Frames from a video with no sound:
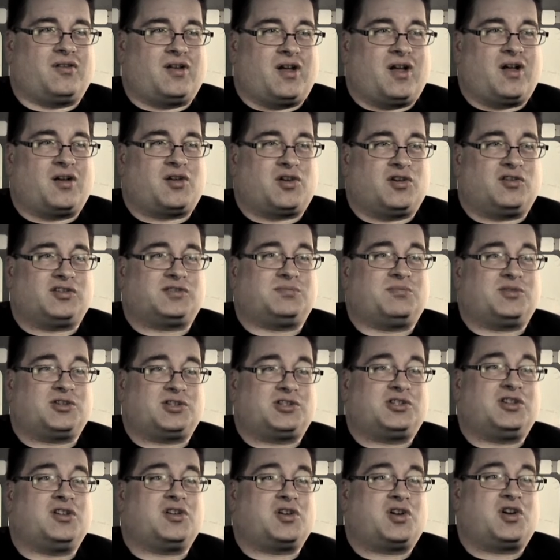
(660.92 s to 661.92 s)
a
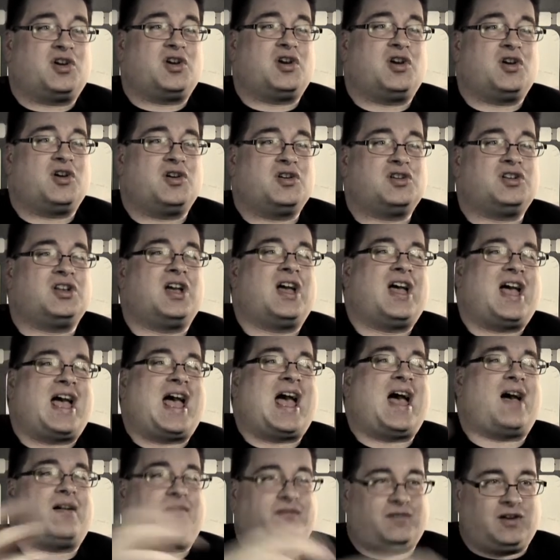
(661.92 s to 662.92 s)
cosmos that could
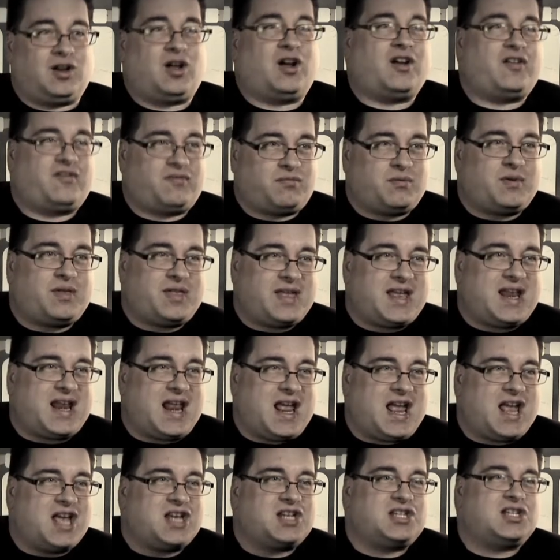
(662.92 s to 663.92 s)
have life within
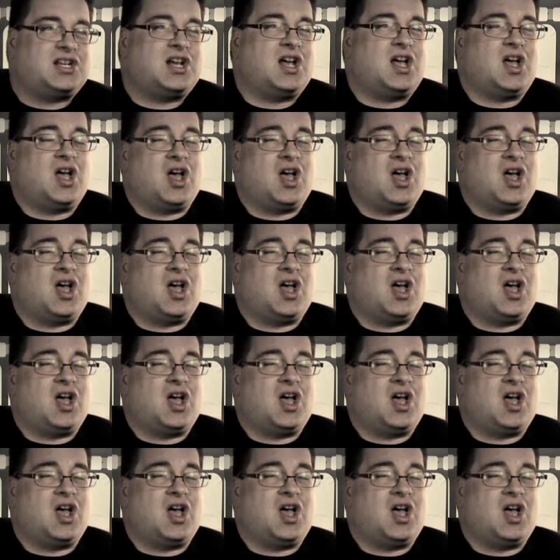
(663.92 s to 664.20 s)
it